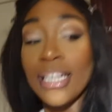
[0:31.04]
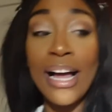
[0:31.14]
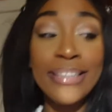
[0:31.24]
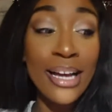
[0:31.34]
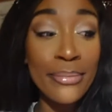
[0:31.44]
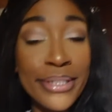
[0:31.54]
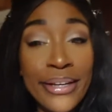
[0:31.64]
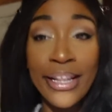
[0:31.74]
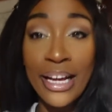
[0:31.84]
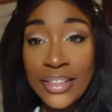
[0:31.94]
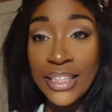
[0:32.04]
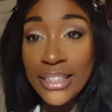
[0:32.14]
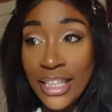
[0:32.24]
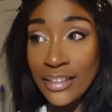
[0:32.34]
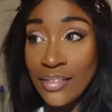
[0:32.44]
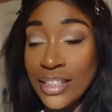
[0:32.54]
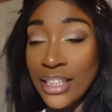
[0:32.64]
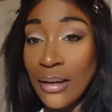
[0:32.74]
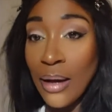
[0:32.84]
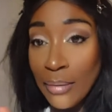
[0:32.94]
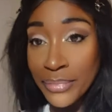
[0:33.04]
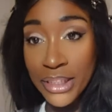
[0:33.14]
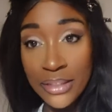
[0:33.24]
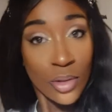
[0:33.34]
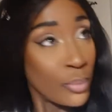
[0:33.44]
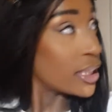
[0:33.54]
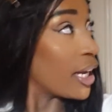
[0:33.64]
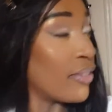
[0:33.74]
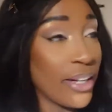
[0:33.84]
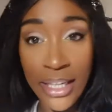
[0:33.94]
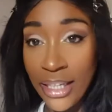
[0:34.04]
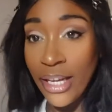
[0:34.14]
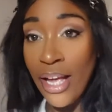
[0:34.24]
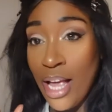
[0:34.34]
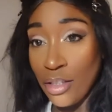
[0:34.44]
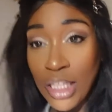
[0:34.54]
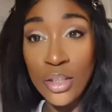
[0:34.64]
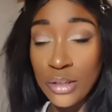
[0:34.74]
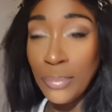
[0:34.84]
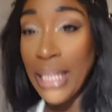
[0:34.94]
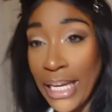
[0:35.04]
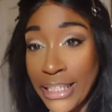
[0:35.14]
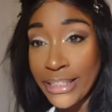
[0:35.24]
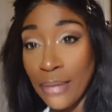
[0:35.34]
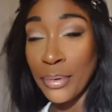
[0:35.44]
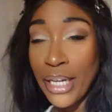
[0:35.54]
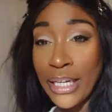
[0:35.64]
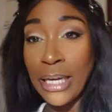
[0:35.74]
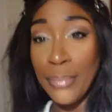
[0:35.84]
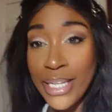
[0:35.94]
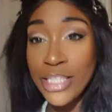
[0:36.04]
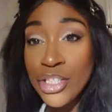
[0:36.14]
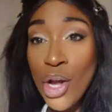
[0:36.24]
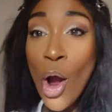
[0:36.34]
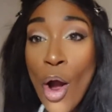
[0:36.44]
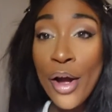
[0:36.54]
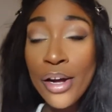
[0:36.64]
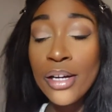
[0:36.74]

Guys, I'm so nervous. Like, literally, I'm just almost getting ready. I try not to be late, so I'm going to keep this short.